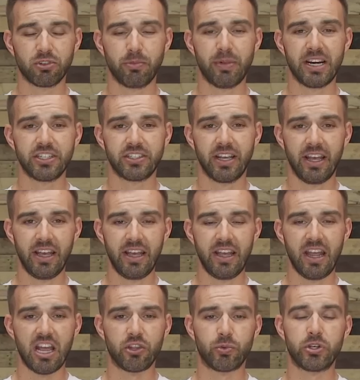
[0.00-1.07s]
so much
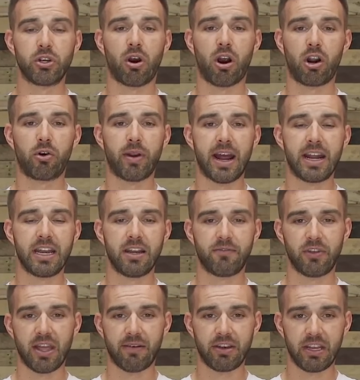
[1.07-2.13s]
is when you are riding,
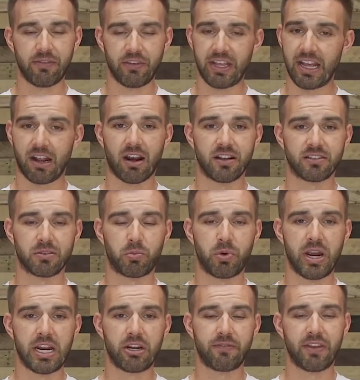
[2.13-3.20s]
if you get caught in some
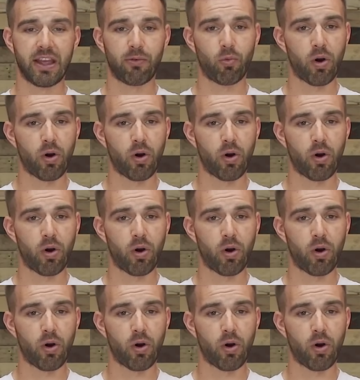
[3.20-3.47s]
rain or if you have